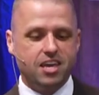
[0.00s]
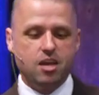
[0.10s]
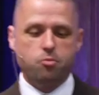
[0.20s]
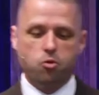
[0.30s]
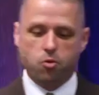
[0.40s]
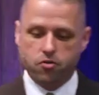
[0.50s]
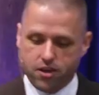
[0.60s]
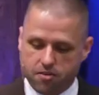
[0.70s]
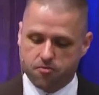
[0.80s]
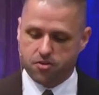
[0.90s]
Hebrew word
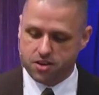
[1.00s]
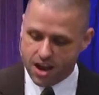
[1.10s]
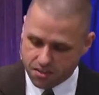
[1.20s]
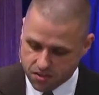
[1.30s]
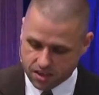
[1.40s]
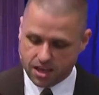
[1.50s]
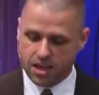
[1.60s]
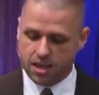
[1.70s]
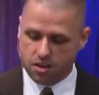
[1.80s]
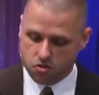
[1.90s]
there for nothing
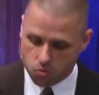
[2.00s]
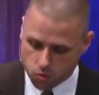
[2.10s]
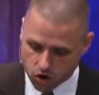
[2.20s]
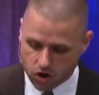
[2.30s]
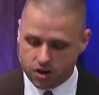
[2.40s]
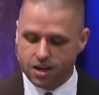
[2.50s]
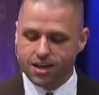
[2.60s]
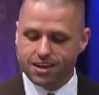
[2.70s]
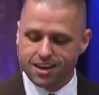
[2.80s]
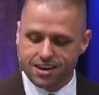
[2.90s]
is the word
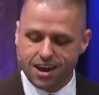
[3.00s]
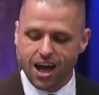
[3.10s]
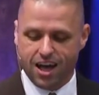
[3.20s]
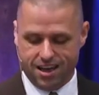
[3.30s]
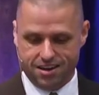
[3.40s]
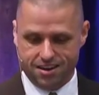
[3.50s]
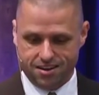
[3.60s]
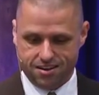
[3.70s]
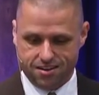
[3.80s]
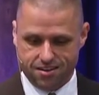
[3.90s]
kanan.
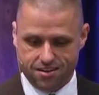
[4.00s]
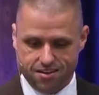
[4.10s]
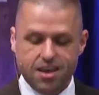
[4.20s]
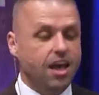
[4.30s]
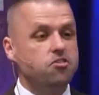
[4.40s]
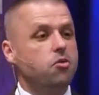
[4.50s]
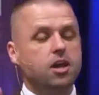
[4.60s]
And so